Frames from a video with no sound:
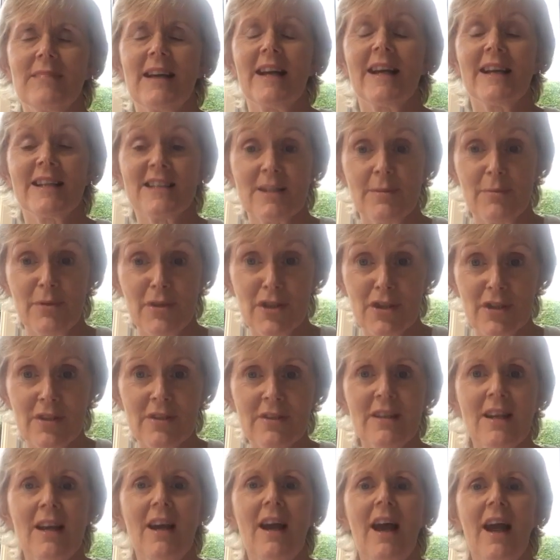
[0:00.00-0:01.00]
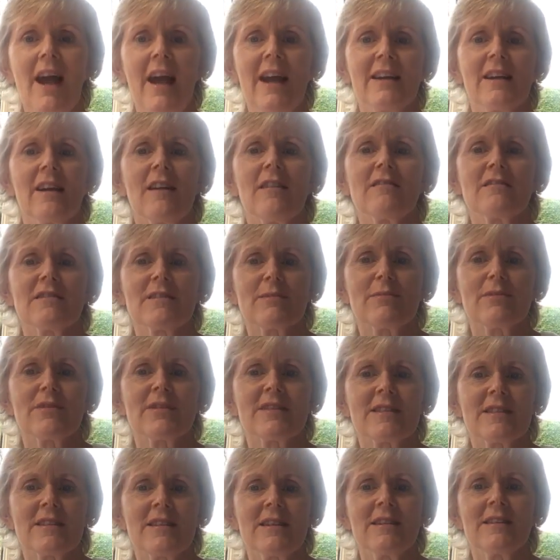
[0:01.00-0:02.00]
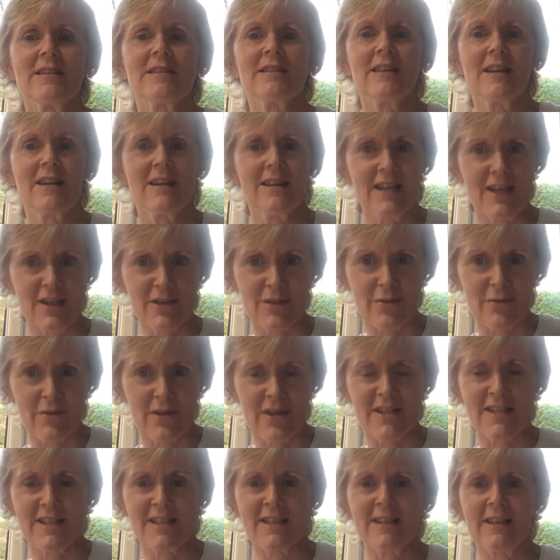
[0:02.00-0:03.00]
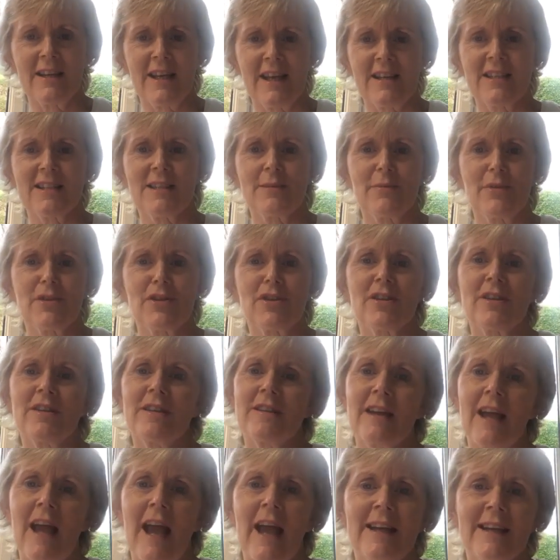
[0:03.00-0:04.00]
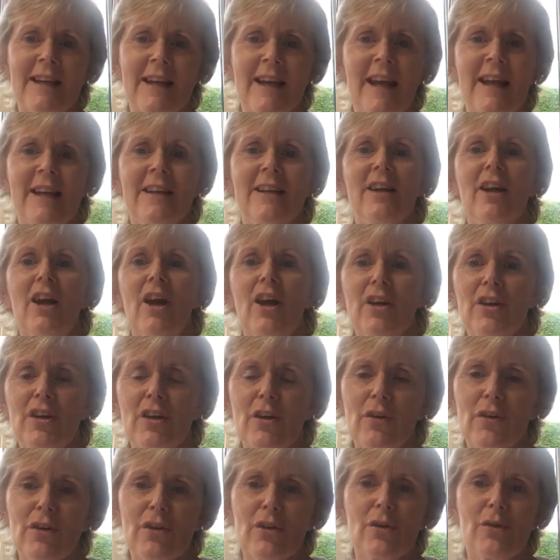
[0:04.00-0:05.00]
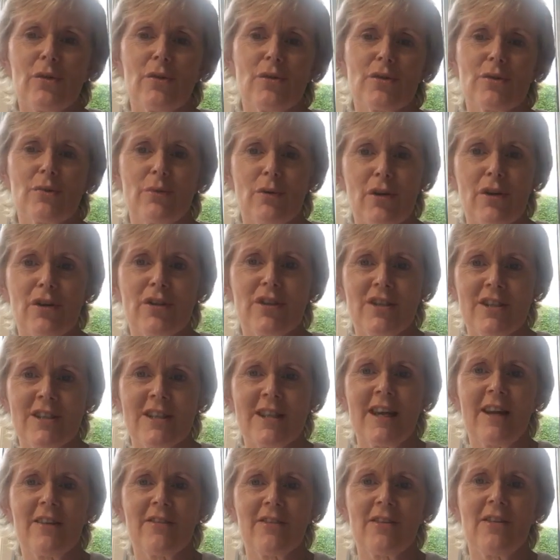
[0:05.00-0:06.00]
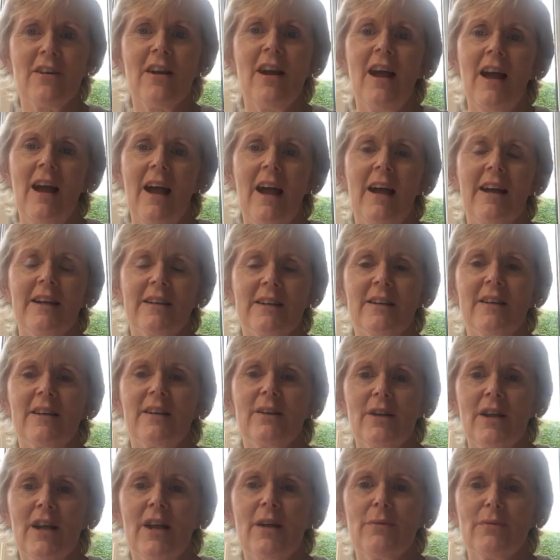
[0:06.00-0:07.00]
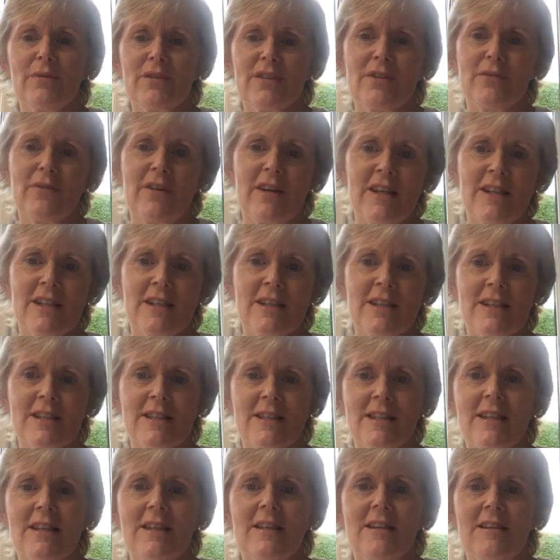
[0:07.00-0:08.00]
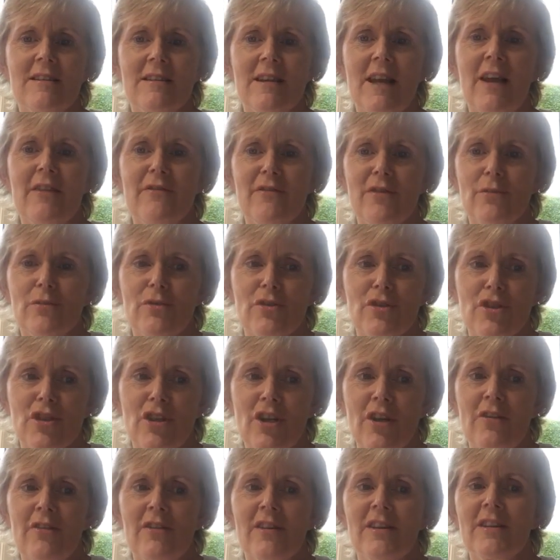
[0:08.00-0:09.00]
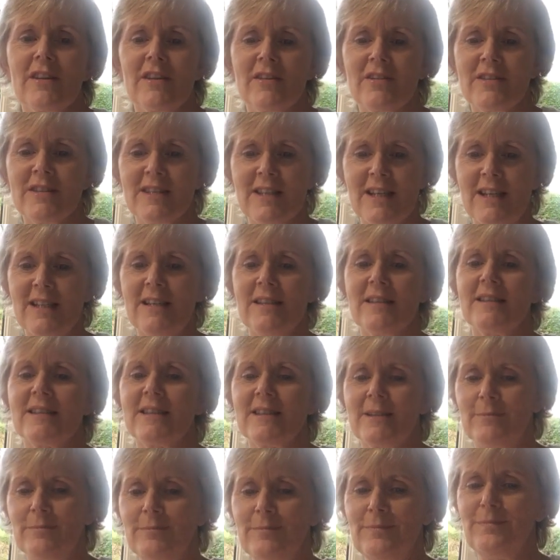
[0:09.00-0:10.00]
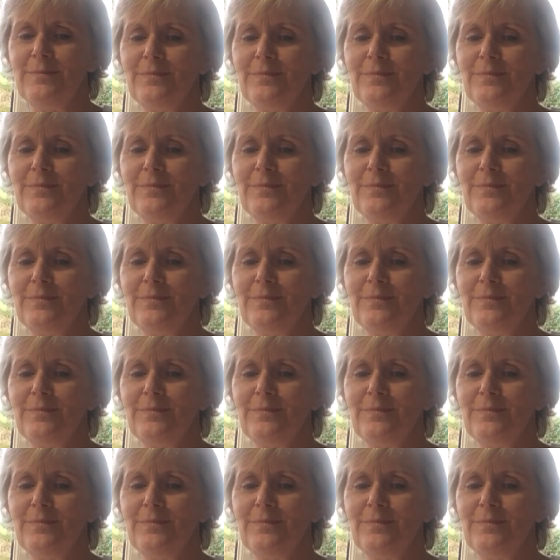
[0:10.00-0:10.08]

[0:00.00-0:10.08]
exhibition, and ours was a letter writing exhibition. And again, young and old worked together, and it was great to see everyone sharing their skills.